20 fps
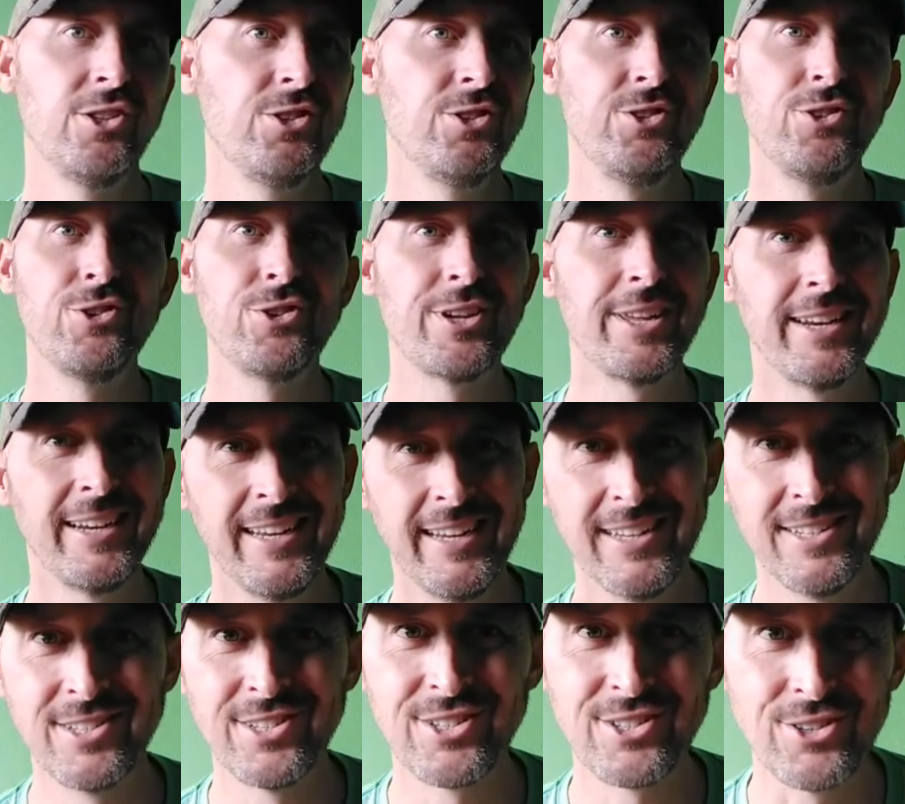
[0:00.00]
You can
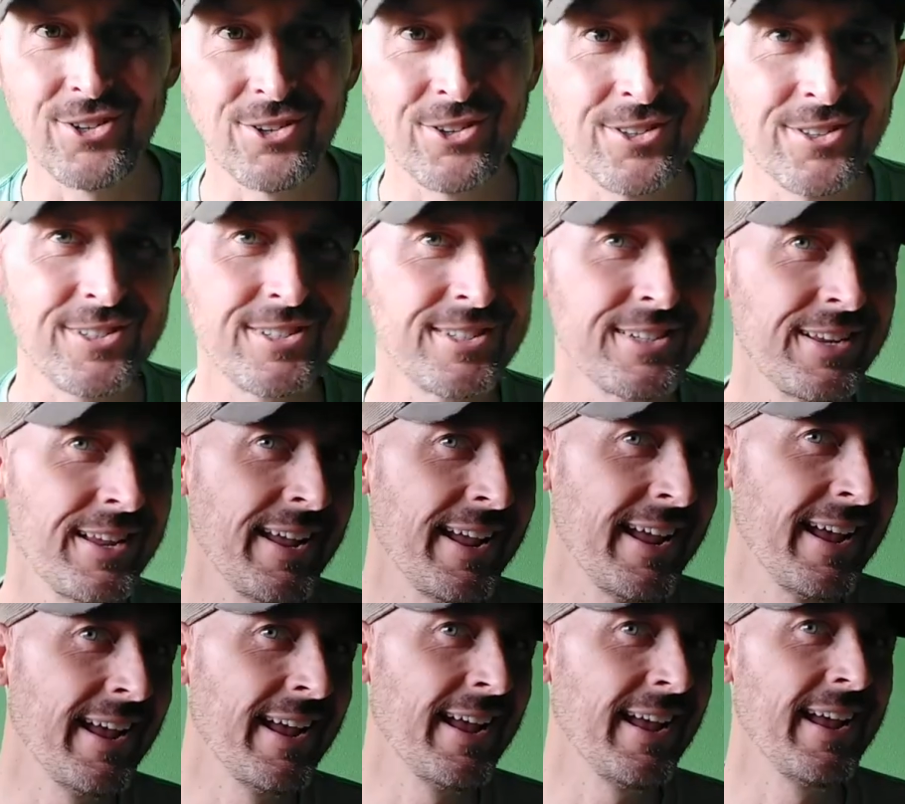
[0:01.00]
insert
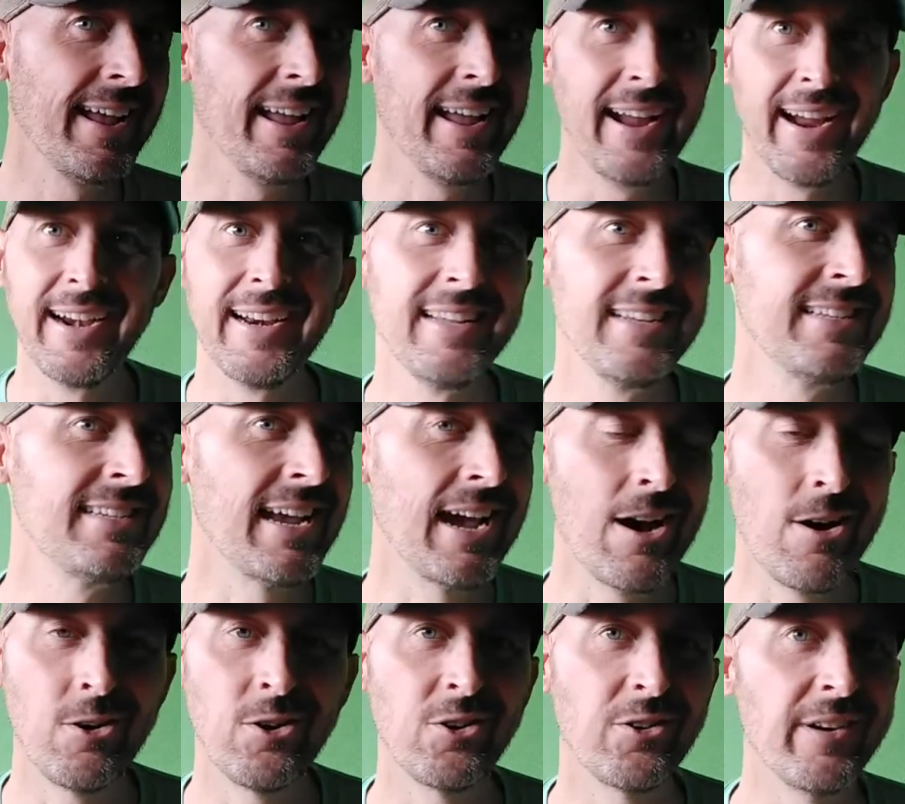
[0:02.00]
any
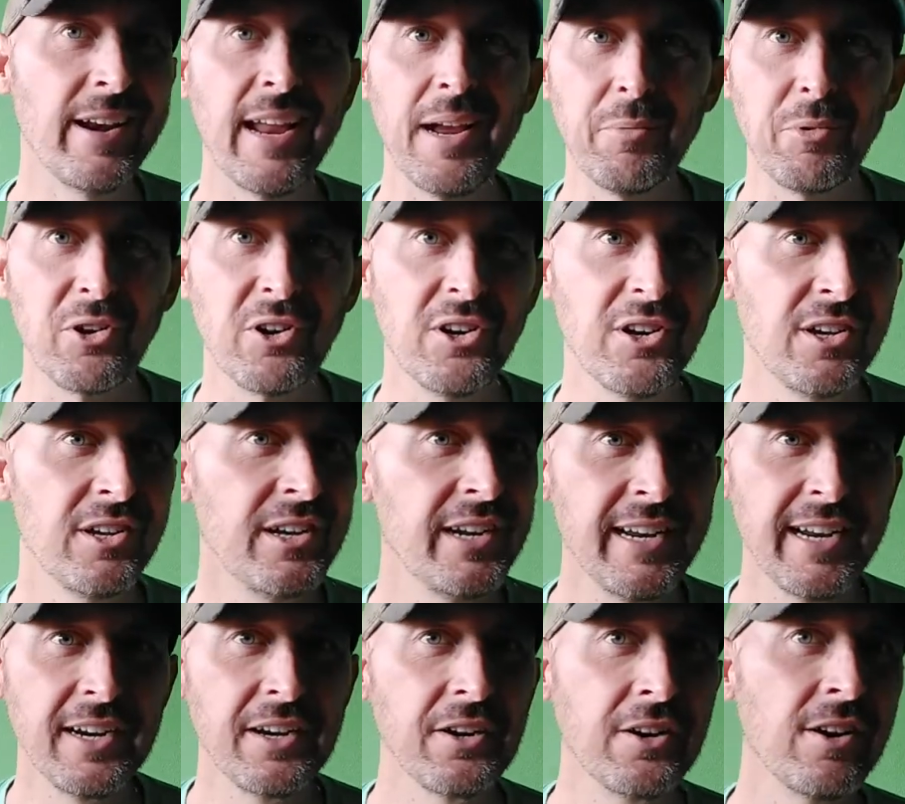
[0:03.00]
town or neighborhood
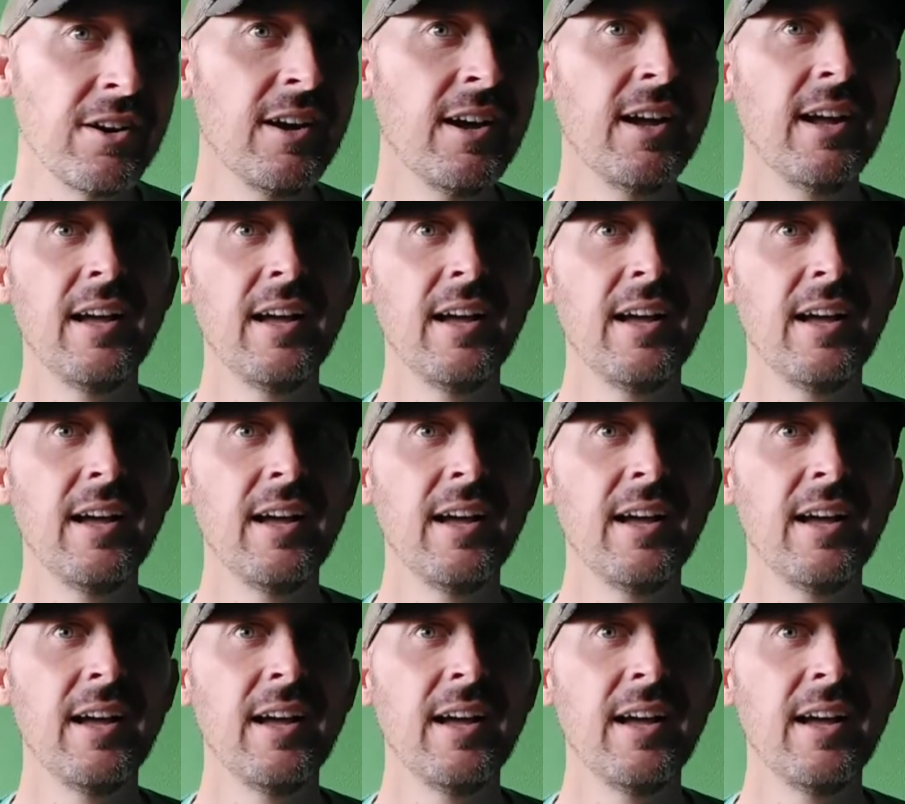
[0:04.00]
here.